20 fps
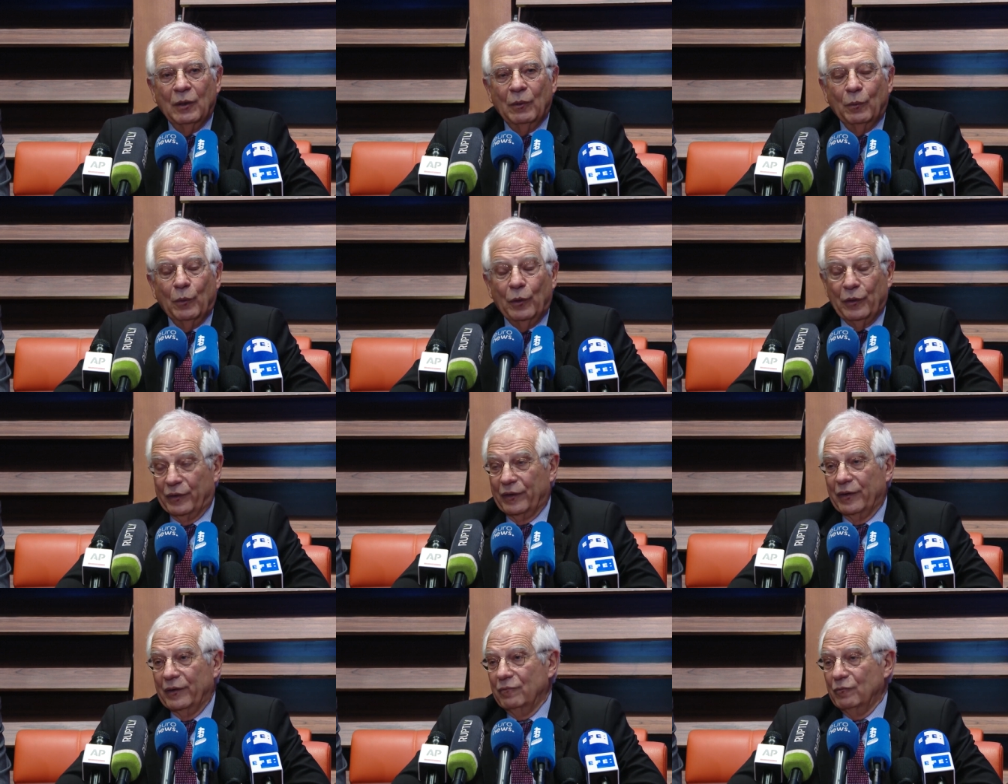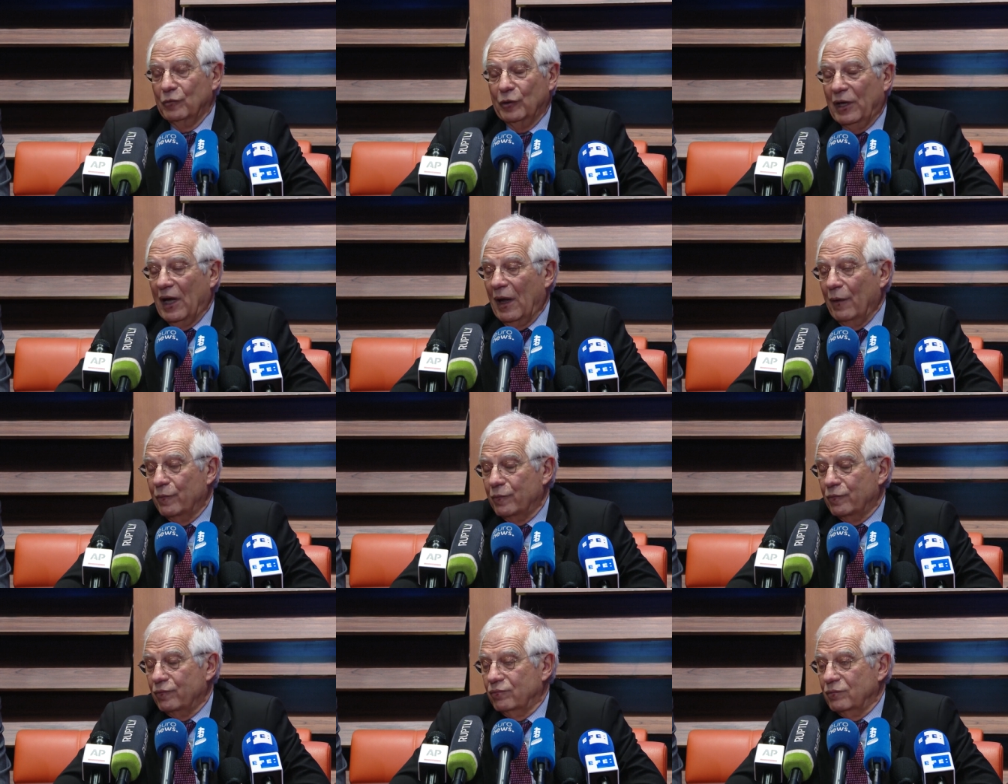We
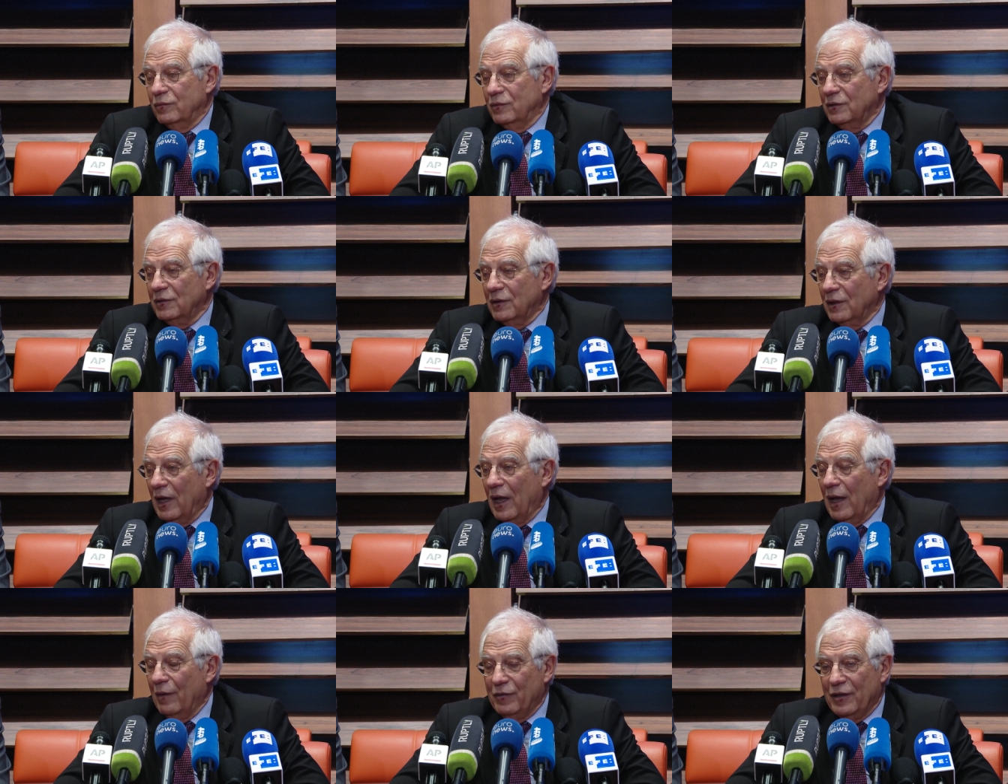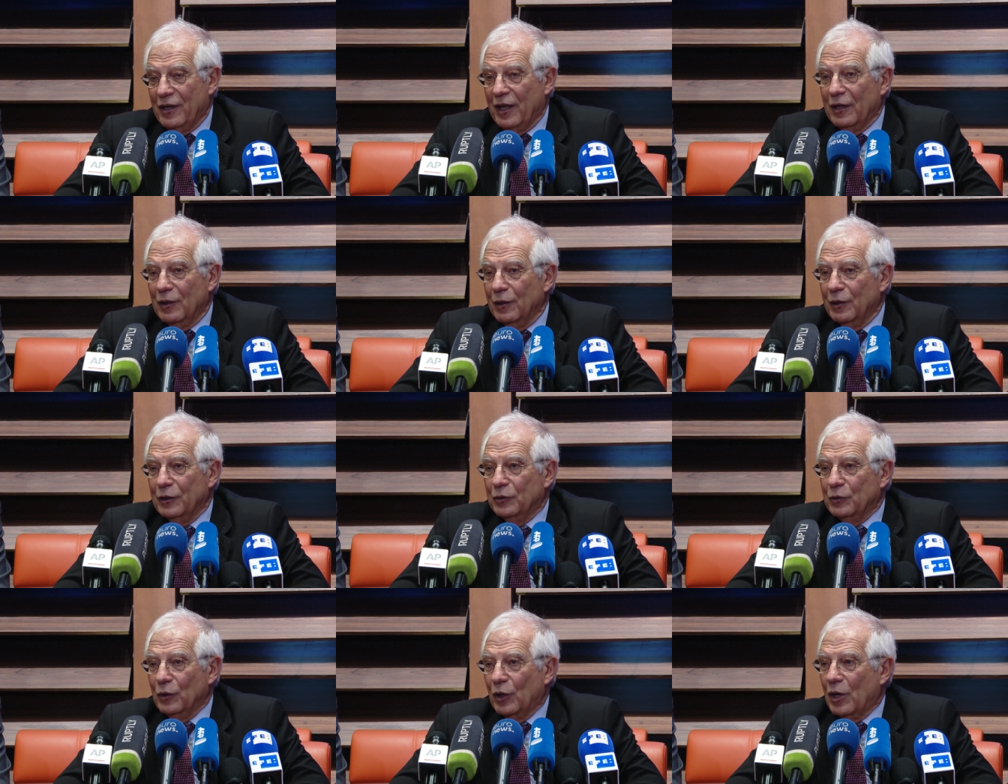have
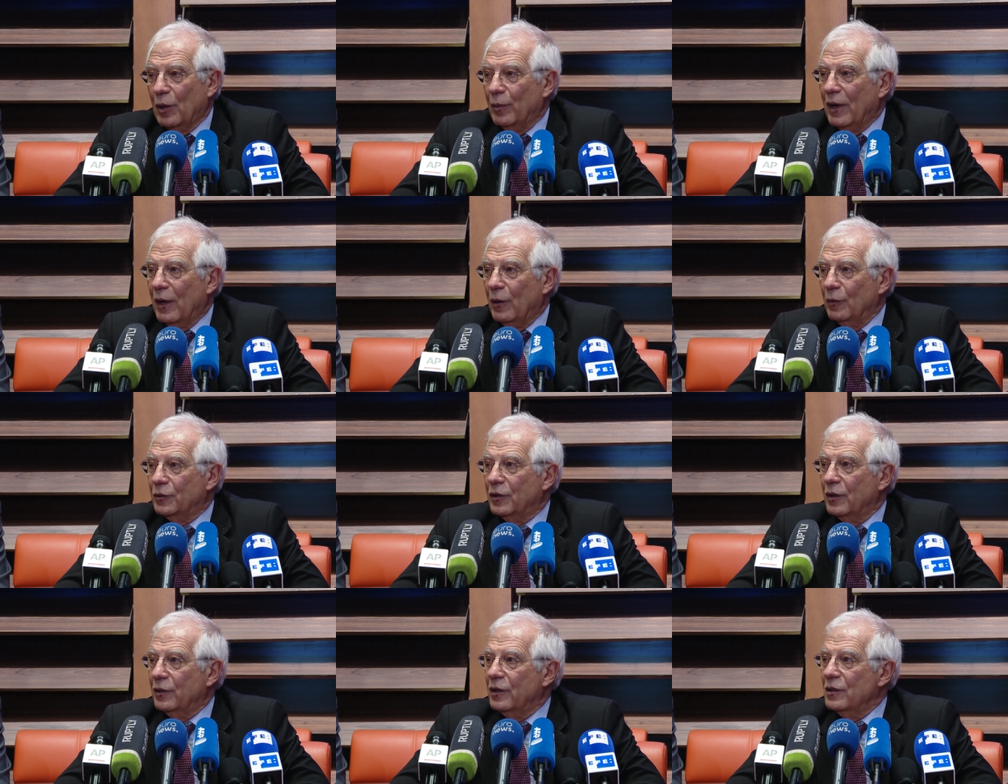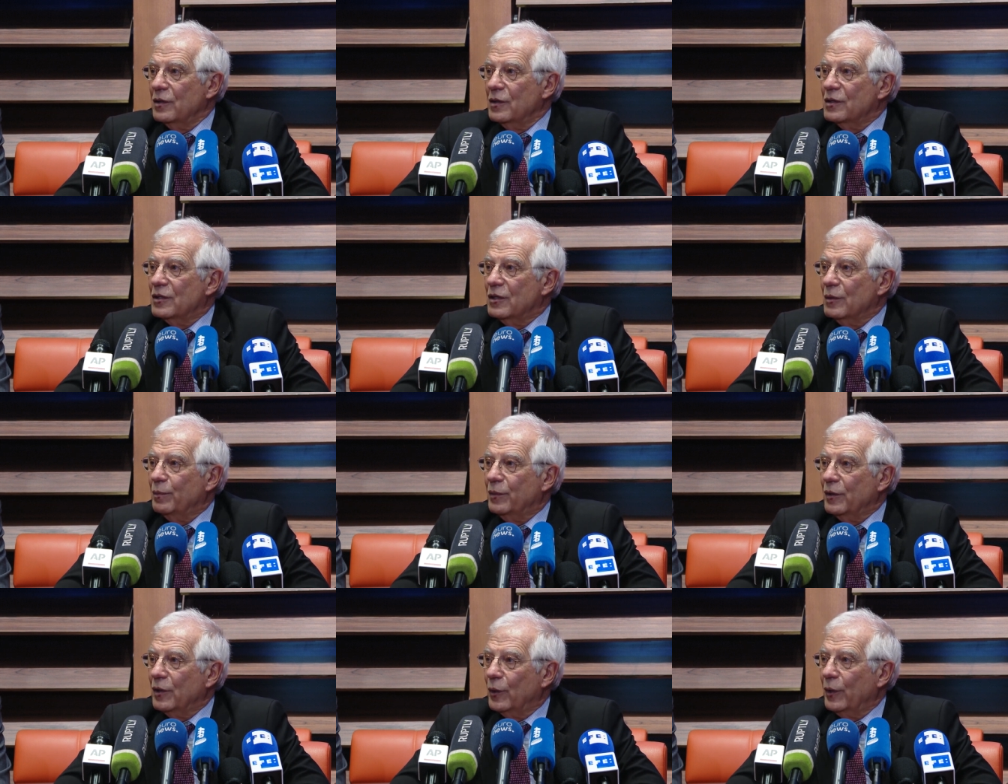evidently talked about the
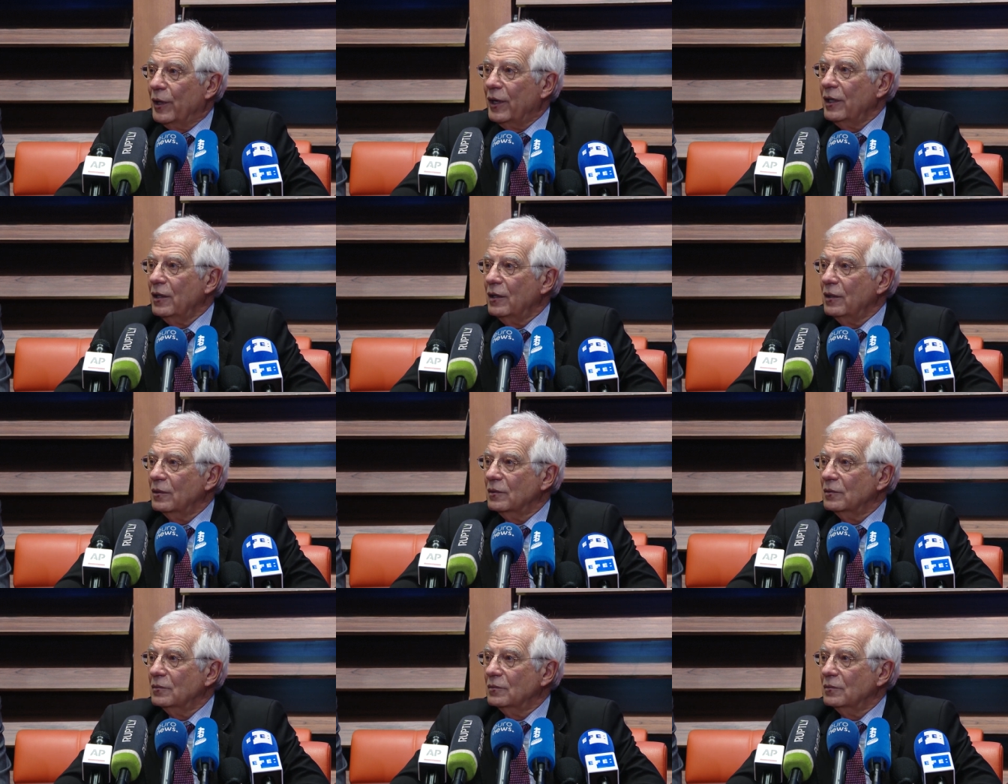JCPOA,